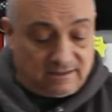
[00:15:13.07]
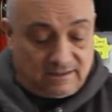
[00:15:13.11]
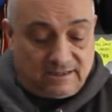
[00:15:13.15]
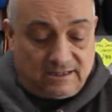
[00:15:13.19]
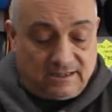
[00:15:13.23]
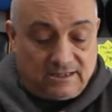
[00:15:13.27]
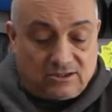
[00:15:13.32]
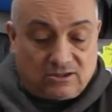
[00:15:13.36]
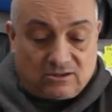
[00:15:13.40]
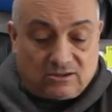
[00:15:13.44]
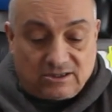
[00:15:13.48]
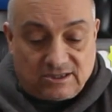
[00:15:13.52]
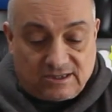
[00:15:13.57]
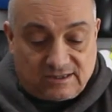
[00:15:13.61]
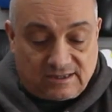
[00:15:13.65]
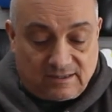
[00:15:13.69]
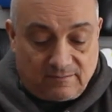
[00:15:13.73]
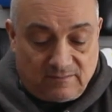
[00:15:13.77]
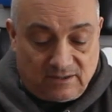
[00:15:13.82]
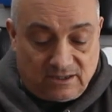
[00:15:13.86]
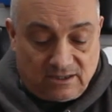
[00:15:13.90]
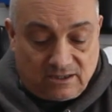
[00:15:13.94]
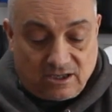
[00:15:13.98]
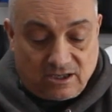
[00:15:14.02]
it's got a
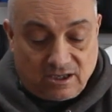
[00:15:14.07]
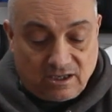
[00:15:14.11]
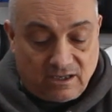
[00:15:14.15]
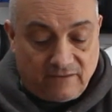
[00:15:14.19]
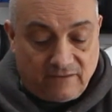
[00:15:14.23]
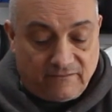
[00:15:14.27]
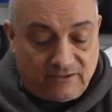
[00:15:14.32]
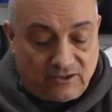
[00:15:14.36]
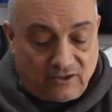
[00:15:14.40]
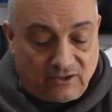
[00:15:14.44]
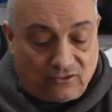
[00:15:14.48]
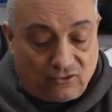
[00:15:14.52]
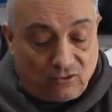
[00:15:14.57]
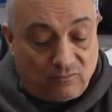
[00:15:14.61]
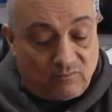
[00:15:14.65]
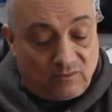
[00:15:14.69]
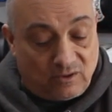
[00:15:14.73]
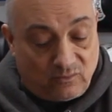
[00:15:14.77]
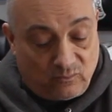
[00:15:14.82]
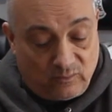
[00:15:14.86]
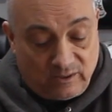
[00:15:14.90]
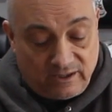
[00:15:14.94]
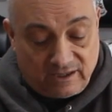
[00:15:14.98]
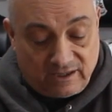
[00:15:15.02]
similar curve in the thumb
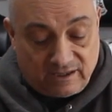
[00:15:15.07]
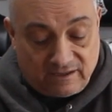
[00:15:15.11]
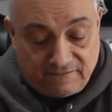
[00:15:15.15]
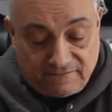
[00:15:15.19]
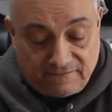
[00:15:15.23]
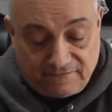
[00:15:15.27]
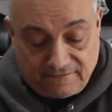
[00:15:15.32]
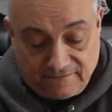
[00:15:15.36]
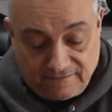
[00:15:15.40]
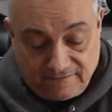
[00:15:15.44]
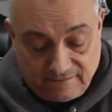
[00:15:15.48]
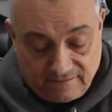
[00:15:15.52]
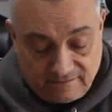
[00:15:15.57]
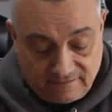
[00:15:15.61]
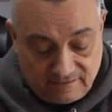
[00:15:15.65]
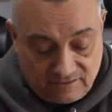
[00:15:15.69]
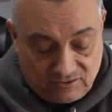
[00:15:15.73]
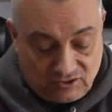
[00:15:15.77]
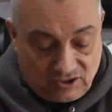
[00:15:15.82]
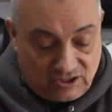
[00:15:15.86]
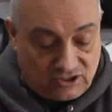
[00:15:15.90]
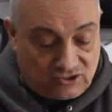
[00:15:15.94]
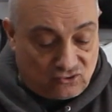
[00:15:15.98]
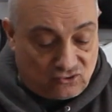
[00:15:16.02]
that we have,
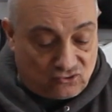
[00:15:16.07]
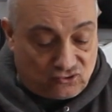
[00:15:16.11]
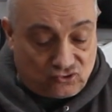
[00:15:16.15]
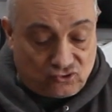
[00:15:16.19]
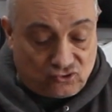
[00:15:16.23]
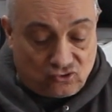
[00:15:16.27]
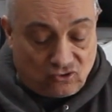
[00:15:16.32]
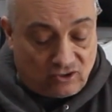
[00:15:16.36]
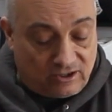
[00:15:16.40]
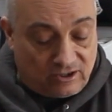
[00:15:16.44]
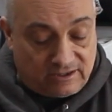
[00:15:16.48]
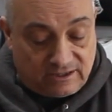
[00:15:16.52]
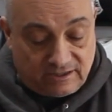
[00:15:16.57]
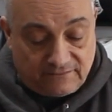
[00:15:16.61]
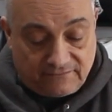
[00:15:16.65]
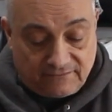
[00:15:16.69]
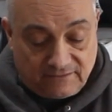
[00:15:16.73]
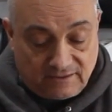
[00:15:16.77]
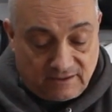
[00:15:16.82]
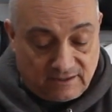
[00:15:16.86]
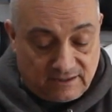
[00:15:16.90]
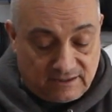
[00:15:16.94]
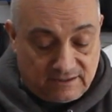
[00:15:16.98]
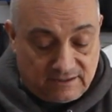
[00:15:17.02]
it's just joined
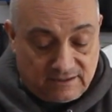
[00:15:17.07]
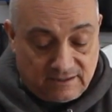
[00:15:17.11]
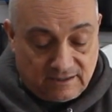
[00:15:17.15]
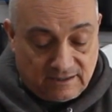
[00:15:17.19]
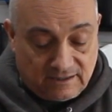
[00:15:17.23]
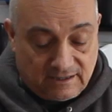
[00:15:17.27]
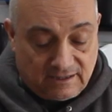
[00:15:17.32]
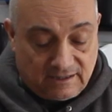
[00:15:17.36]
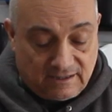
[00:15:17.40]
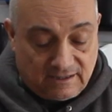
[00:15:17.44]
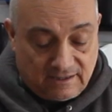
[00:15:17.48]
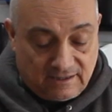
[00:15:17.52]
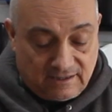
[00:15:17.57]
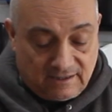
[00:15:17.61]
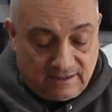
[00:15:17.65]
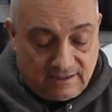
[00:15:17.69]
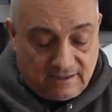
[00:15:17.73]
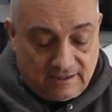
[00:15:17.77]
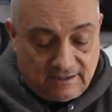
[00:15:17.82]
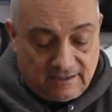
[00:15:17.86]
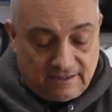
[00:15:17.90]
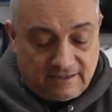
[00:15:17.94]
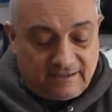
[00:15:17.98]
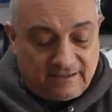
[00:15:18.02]
differently.
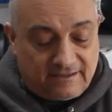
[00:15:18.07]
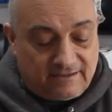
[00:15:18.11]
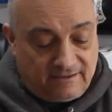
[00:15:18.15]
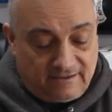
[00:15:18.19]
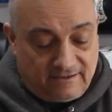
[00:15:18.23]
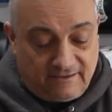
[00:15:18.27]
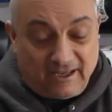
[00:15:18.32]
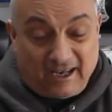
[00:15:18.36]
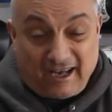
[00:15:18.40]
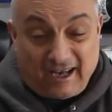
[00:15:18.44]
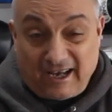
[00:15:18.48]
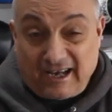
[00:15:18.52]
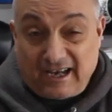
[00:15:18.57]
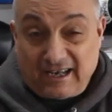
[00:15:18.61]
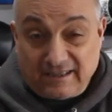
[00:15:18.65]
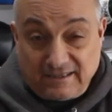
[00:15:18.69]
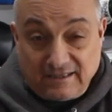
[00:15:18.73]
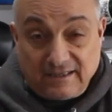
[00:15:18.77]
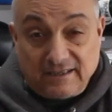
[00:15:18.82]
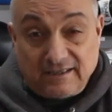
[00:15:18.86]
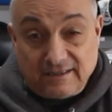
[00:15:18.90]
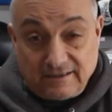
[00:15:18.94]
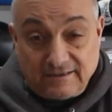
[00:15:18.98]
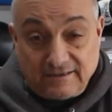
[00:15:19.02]
The
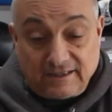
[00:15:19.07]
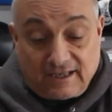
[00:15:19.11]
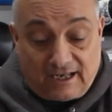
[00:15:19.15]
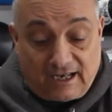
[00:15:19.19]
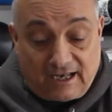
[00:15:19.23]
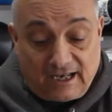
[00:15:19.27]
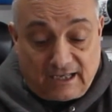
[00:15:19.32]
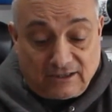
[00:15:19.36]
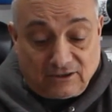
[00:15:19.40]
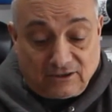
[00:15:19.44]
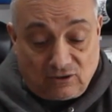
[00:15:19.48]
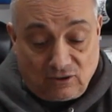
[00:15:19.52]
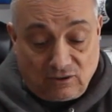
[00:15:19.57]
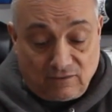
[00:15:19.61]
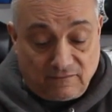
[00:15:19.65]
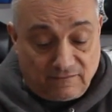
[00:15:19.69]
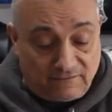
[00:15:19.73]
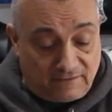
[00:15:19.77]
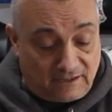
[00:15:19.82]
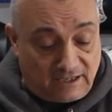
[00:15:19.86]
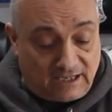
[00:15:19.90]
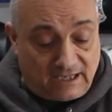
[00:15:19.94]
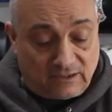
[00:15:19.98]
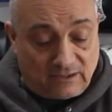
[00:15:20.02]
hard glove,
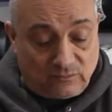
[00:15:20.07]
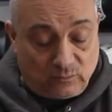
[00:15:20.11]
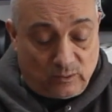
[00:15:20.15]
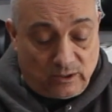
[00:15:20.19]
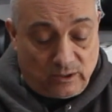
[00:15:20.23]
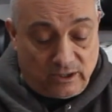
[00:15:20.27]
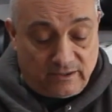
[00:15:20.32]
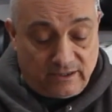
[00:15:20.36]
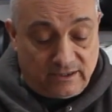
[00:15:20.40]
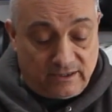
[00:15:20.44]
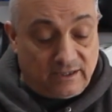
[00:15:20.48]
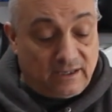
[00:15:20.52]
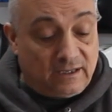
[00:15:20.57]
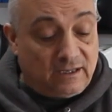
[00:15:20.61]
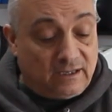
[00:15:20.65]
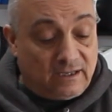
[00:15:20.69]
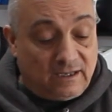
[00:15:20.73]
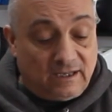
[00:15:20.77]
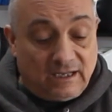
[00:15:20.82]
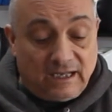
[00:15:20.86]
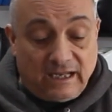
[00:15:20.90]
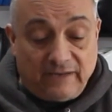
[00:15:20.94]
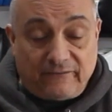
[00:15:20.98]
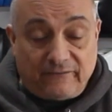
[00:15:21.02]
hard wearing.
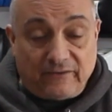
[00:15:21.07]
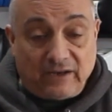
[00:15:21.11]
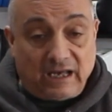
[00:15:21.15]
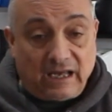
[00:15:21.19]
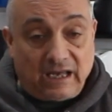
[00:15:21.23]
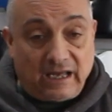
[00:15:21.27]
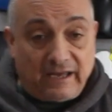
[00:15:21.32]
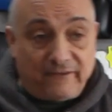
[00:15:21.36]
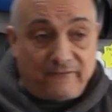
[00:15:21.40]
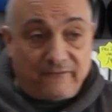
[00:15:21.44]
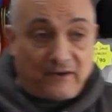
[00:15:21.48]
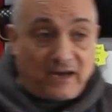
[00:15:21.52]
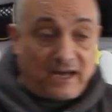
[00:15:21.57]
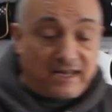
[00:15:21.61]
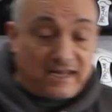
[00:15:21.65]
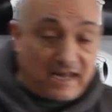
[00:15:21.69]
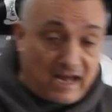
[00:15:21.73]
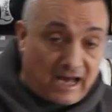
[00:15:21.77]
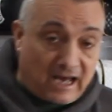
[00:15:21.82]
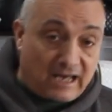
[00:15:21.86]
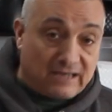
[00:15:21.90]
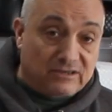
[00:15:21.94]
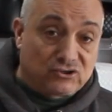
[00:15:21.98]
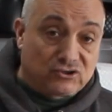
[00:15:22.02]
If I
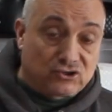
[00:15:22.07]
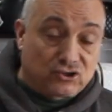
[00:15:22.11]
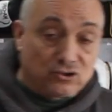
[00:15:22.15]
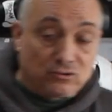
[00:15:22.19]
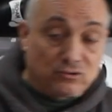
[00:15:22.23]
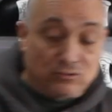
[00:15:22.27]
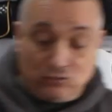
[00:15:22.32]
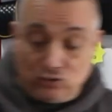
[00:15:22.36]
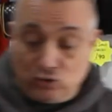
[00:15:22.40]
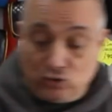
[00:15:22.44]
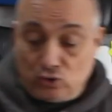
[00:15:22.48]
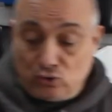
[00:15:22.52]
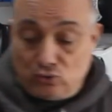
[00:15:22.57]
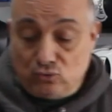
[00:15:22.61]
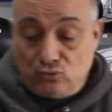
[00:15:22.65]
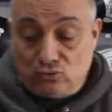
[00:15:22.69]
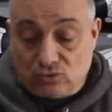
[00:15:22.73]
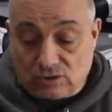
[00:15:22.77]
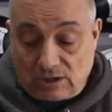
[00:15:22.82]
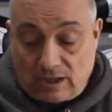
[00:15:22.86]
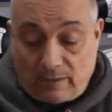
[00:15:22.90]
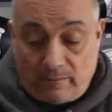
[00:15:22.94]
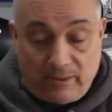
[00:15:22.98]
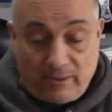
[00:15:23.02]
had to use
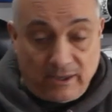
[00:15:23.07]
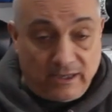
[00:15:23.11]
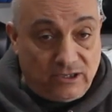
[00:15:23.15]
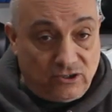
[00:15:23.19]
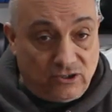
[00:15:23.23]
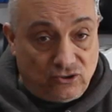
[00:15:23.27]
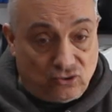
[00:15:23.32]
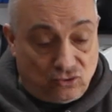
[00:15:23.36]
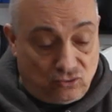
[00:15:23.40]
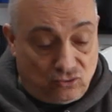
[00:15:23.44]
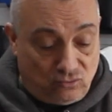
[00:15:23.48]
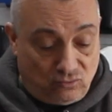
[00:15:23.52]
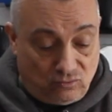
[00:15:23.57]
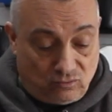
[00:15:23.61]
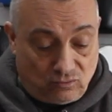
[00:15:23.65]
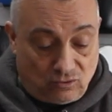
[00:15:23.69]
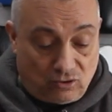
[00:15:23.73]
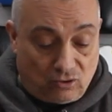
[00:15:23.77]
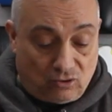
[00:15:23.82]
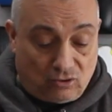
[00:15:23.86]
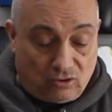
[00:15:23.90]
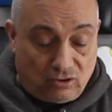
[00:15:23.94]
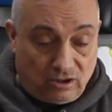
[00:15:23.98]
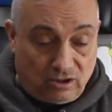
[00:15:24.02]
a PU
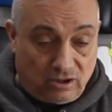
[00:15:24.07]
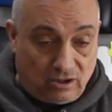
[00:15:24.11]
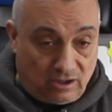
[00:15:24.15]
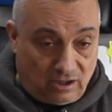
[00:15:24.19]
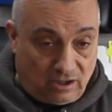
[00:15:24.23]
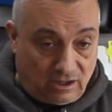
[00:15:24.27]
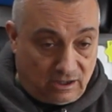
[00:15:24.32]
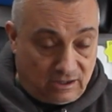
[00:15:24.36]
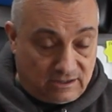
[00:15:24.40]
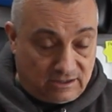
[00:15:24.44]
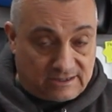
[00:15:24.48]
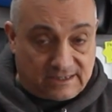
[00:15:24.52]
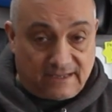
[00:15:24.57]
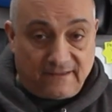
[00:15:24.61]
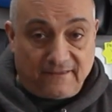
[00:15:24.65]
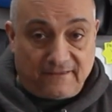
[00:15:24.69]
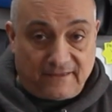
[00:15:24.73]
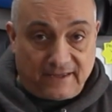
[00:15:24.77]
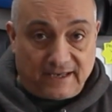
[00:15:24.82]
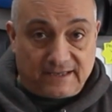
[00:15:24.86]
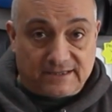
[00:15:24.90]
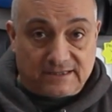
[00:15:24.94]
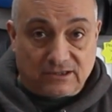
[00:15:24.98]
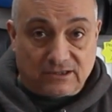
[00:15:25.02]
or a
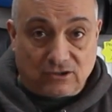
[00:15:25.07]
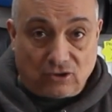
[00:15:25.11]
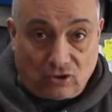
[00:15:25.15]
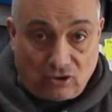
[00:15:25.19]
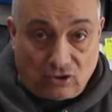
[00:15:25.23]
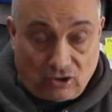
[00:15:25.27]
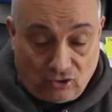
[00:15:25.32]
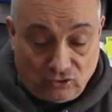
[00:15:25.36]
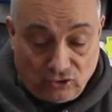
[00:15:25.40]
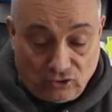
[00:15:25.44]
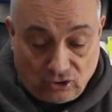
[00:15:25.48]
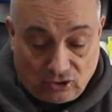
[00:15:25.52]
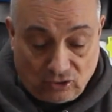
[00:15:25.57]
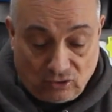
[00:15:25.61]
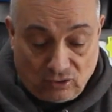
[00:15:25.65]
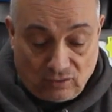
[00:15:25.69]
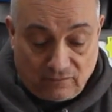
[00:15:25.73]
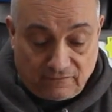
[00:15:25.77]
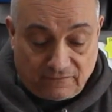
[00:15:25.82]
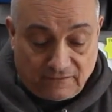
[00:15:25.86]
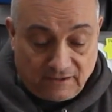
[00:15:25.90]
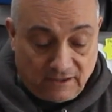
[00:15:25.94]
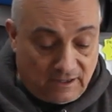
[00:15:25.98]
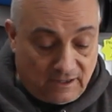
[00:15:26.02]
synthetic on a
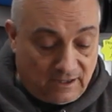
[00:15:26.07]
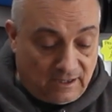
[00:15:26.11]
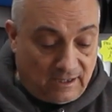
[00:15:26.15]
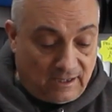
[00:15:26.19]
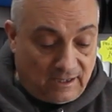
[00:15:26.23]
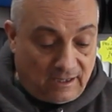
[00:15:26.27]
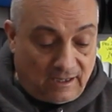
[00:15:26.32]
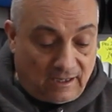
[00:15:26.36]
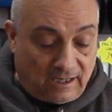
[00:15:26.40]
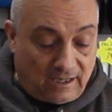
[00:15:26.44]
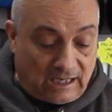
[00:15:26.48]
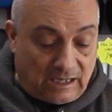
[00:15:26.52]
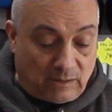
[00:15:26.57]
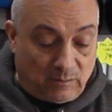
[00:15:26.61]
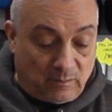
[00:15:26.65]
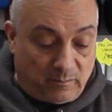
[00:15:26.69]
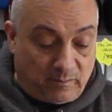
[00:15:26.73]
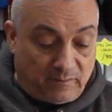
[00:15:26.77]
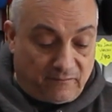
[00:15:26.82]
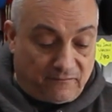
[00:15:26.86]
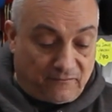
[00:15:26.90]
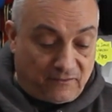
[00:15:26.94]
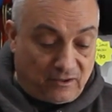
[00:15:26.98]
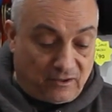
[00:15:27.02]
glove, I would
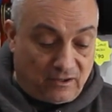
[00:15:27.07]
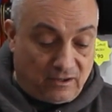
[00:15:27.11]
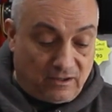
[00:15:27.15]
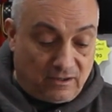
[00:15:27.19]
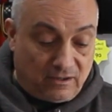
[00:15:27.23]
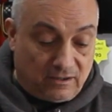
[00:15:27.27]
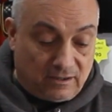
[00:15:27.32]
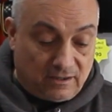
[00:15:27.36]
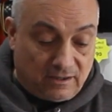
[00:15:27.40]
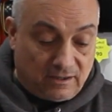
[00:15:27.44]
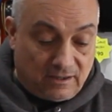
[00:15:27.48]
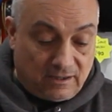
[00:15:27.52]
prefer,